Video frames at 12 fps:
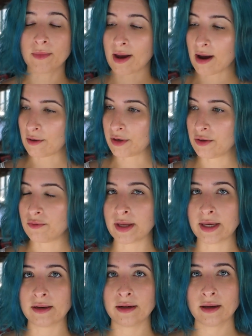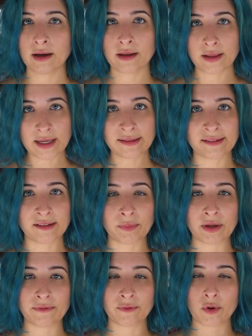How do you get a license
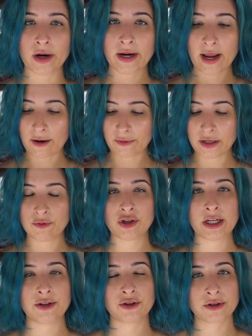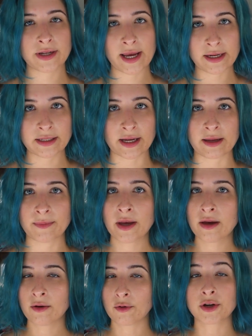plate for it? How do you change your tag type
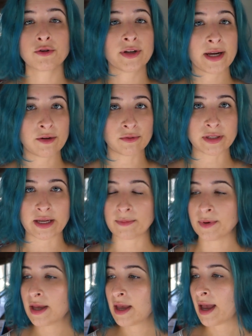or your title type?